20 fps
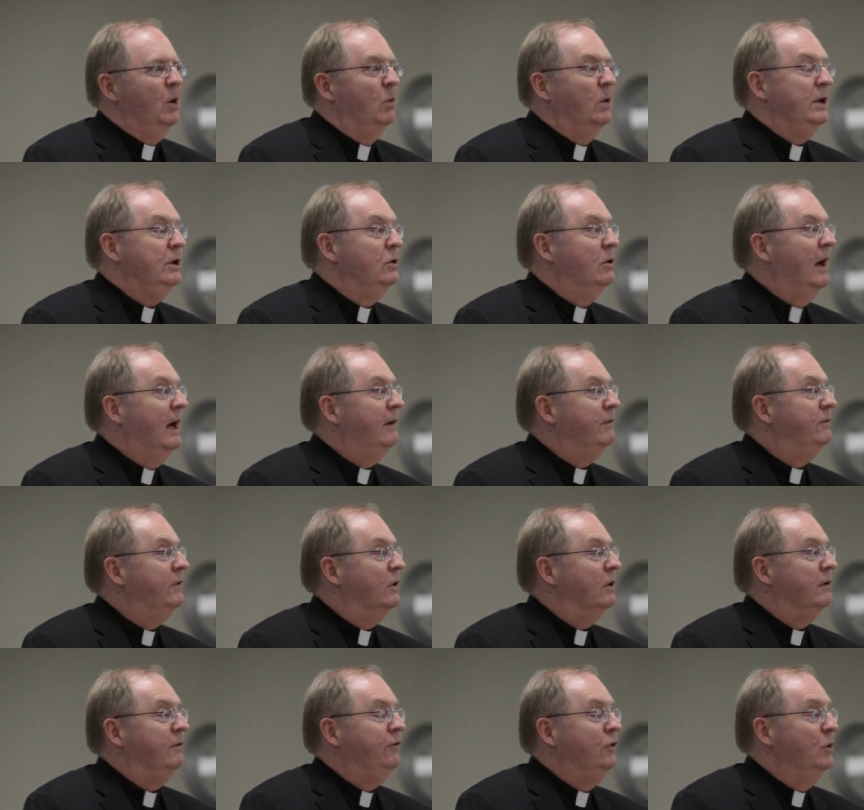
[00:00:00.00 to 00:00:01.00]
When you have
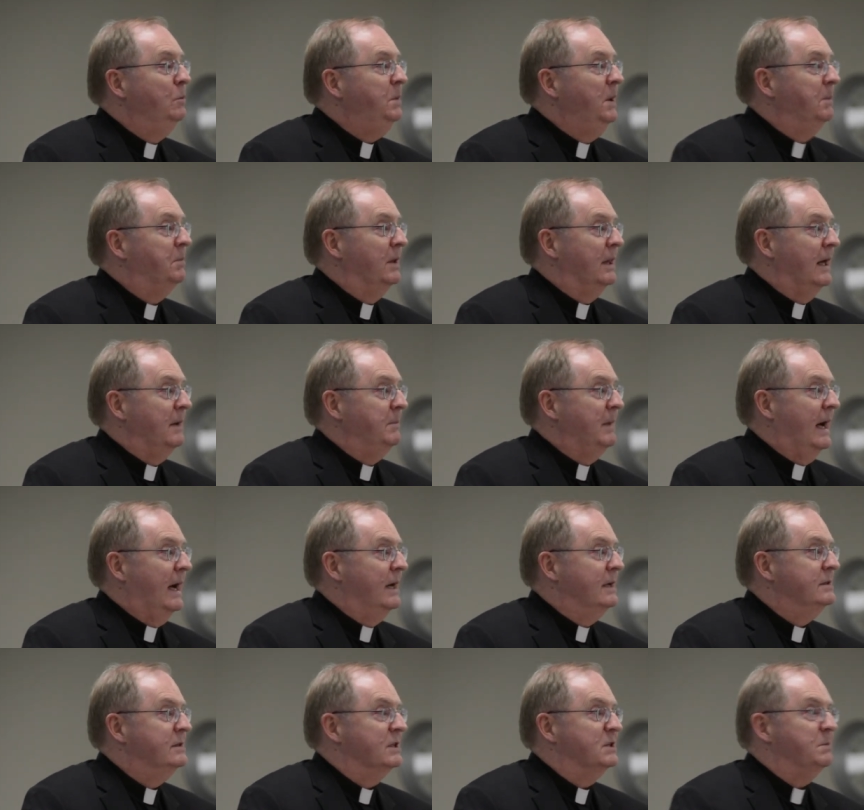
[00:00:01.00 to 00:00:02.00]
very few people at Mass,